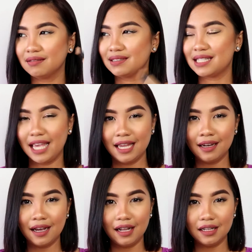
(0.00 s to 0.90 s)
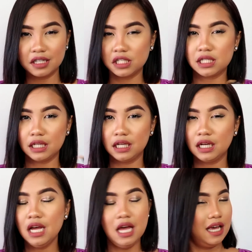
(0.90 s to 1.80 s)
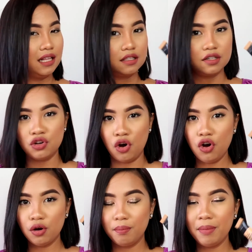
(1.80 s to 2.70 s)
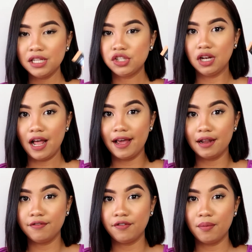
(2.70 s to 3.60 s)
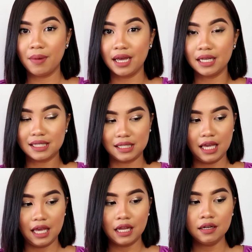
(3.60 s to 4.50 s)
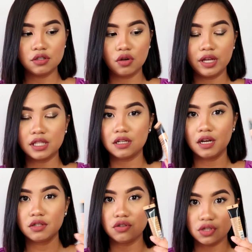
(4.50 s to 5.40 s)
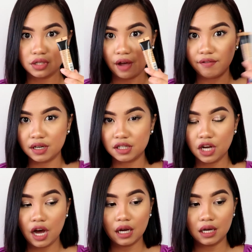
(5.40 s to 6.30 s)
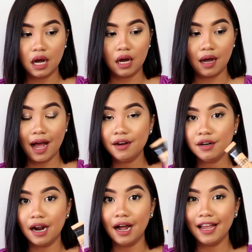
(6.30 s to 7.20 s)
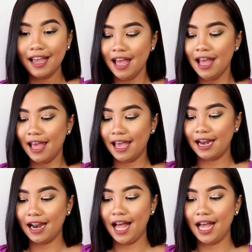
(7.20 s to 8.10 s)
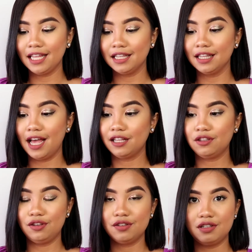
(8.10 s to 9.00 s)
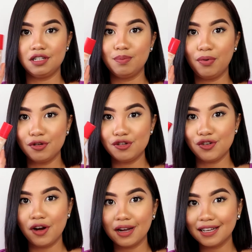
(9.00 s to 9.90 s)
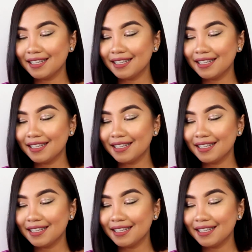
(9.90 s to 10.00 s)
skin color concealer. It's not much lighter for my skin, so it's nice to just cover the dark under eye. And I like to use this Bourjois